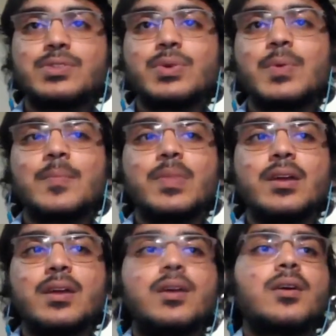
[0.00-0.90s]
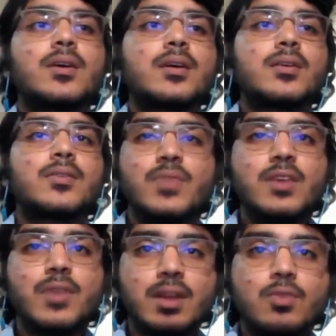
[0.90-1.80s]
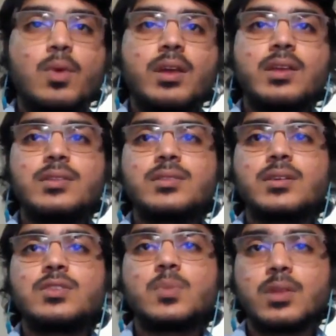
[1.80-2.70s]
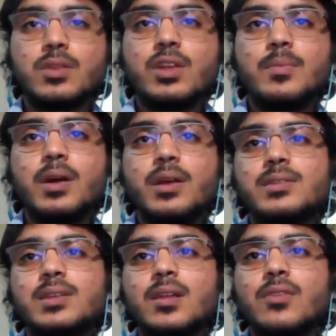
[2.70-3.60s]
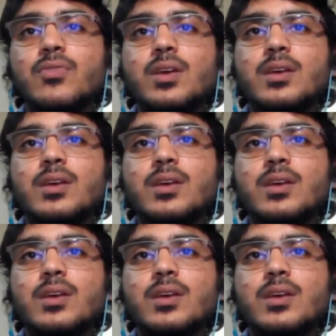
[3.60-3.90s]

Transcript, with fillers: So uh, we went to Vakil Search with the trademark itself